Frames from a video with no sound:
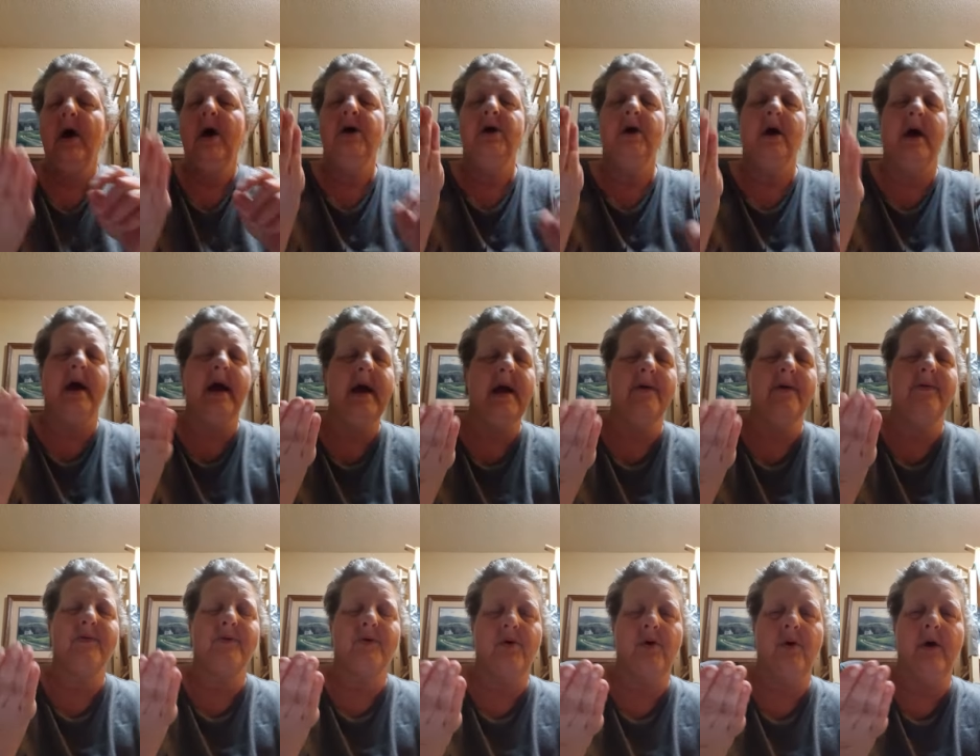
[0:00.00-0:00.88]
your
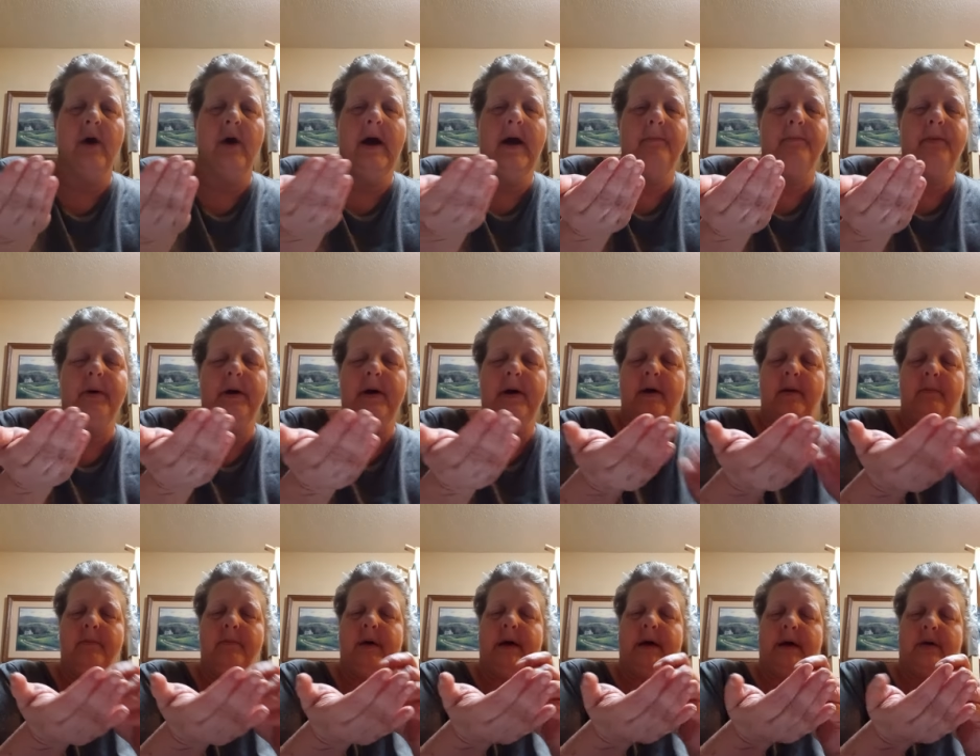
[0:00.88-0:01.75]
hands
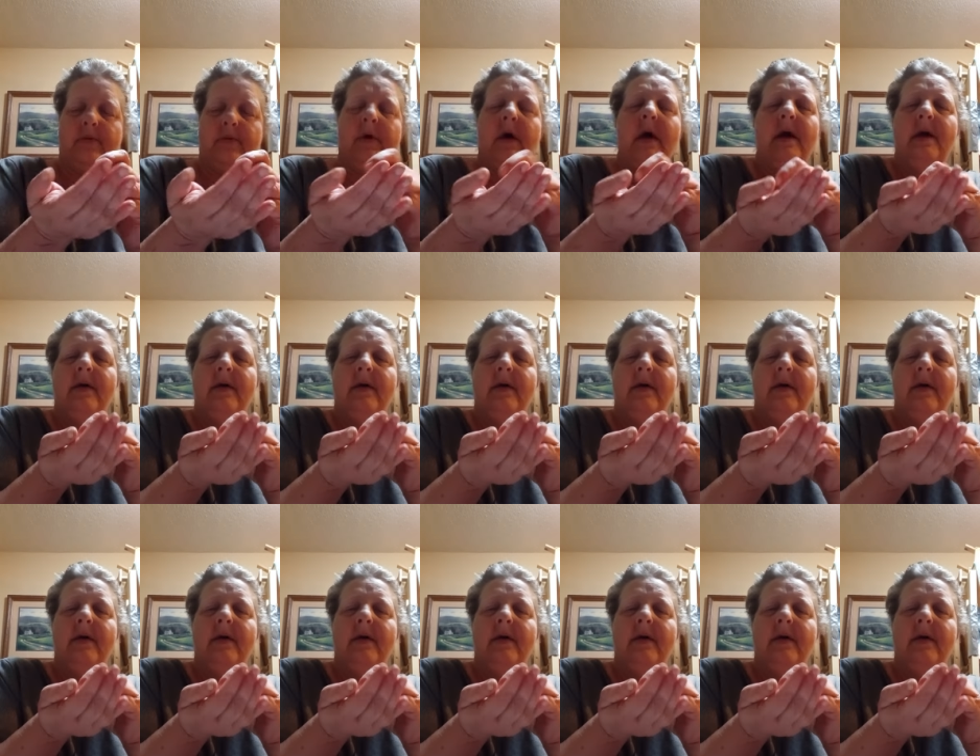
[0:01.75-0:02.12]
cramping because